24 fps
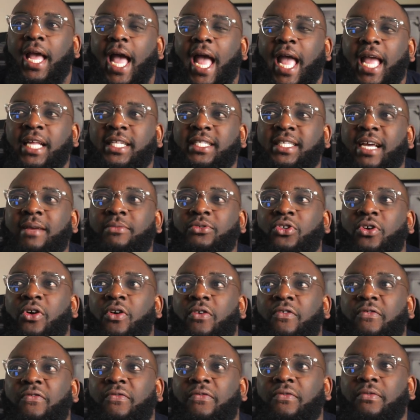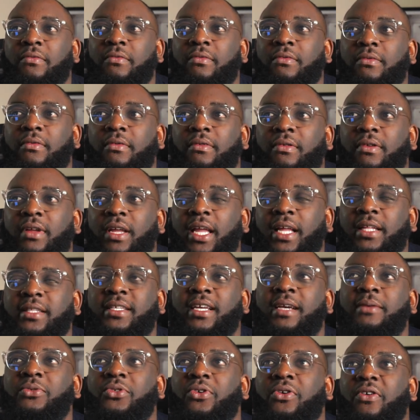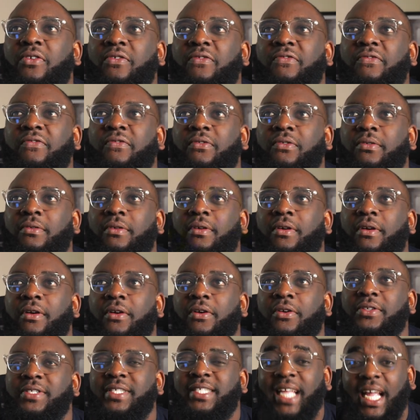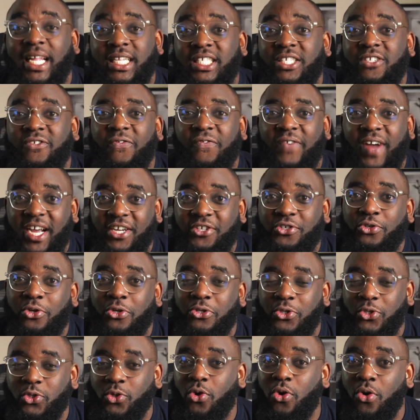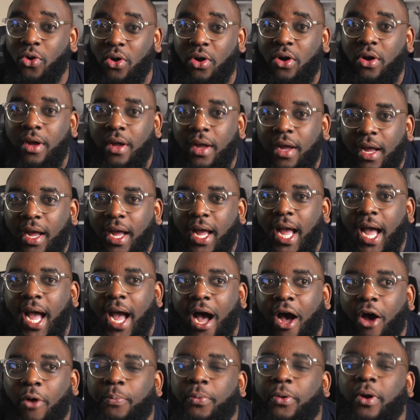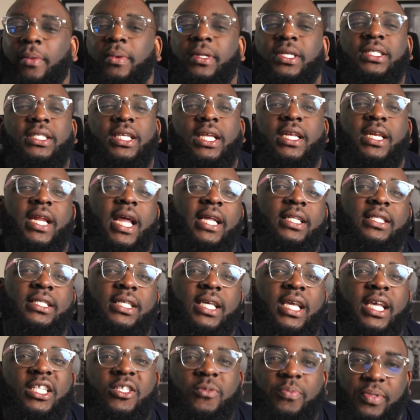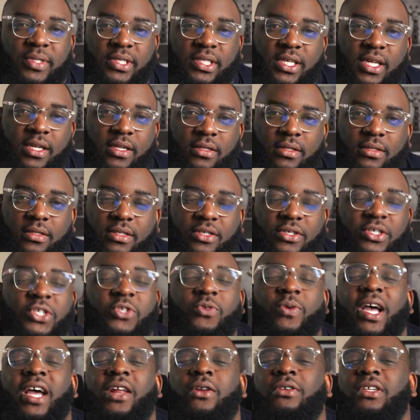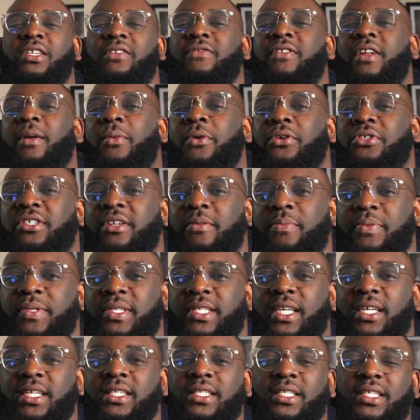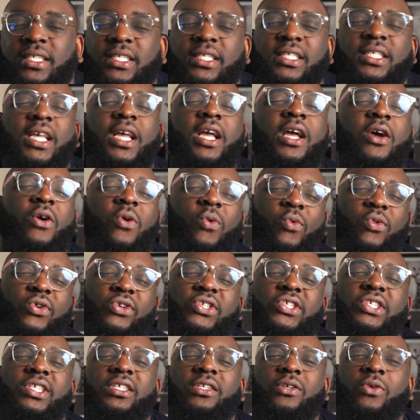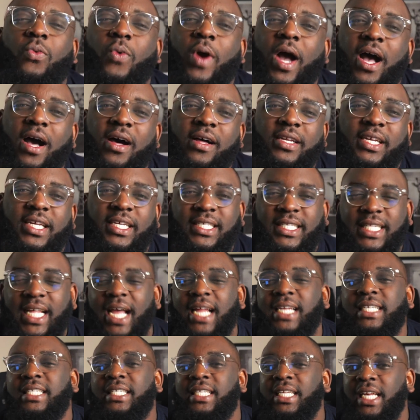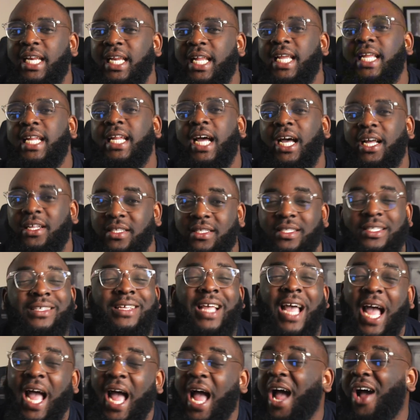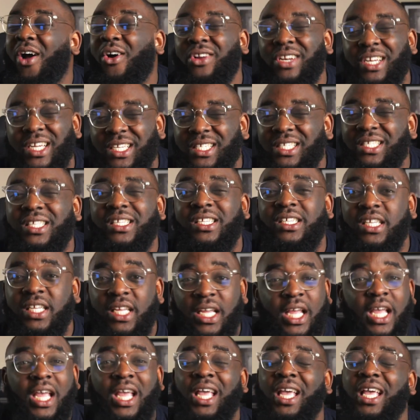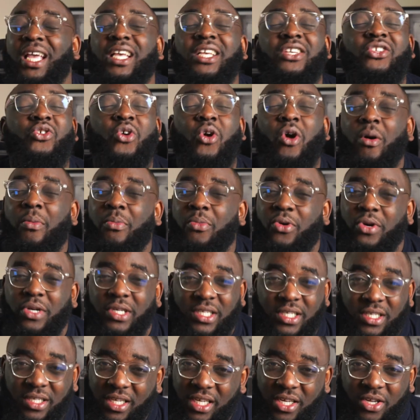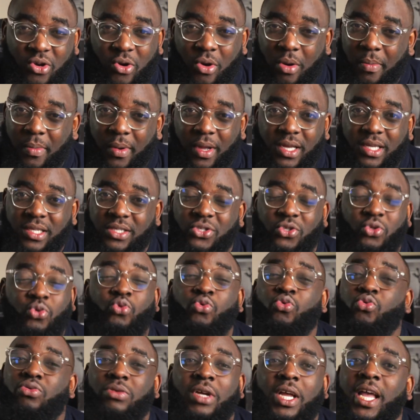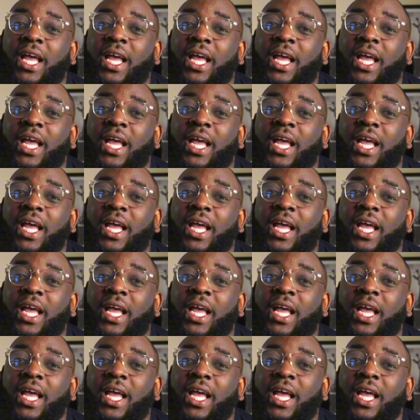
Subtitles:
in terms of satisfaction score, I'll probably say 98%. The reason why I don't give them 100% is once in a while there's that delay that honestly is common in e-commerce. I'm